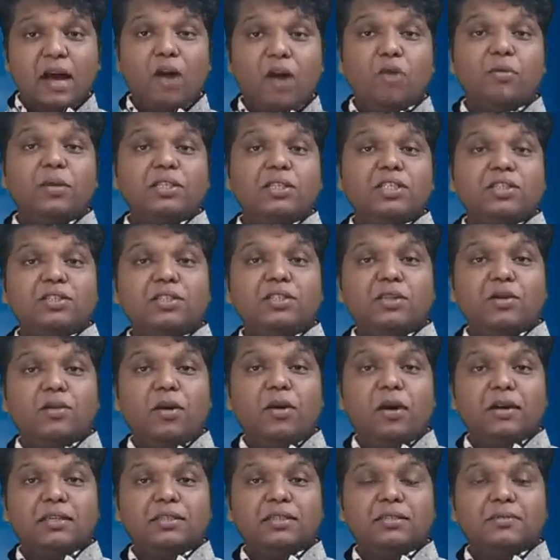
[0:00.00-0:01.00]
how much did you
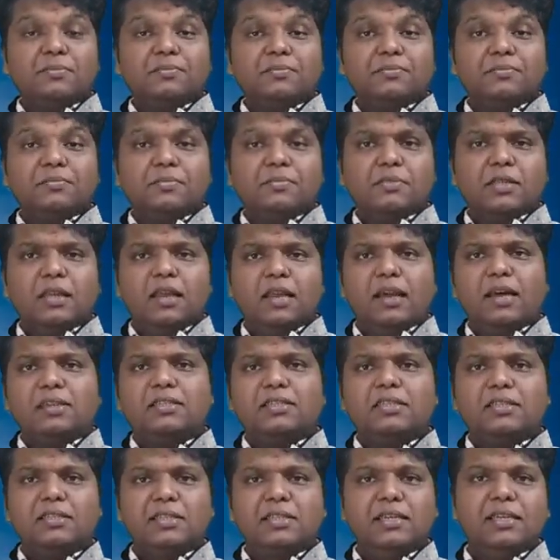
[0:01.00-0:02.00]
got?
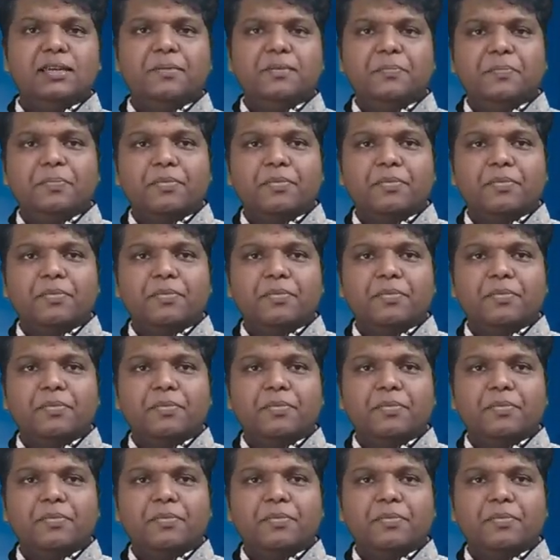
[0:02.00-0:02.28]
Let's see.